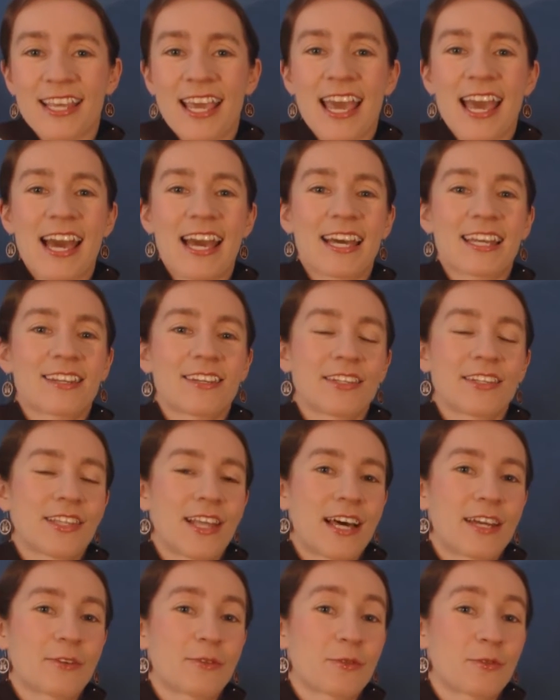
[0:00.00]
They had a
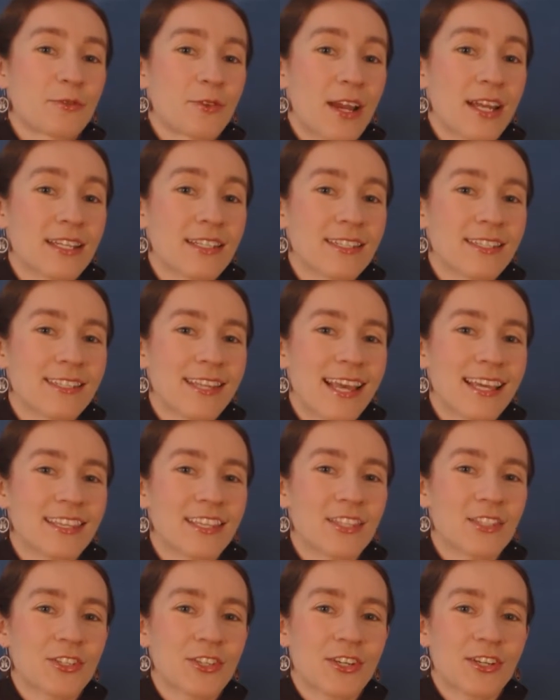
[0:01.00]
lot of friends
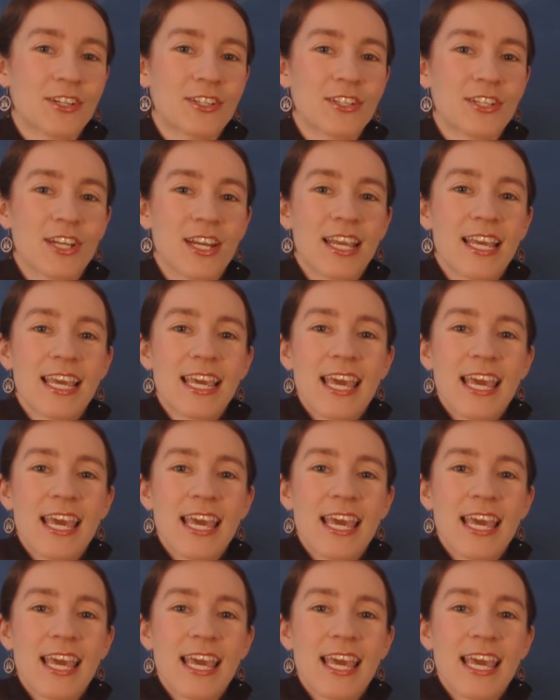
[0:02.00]
at the church,